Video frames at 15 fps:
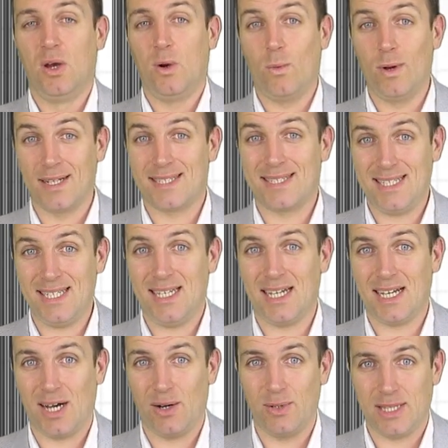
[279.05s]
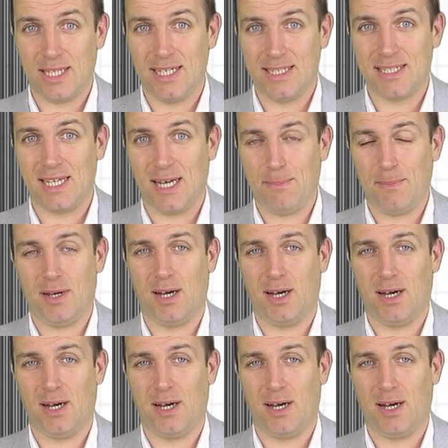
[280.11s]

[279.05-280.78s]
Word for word: We'll see how it ends up,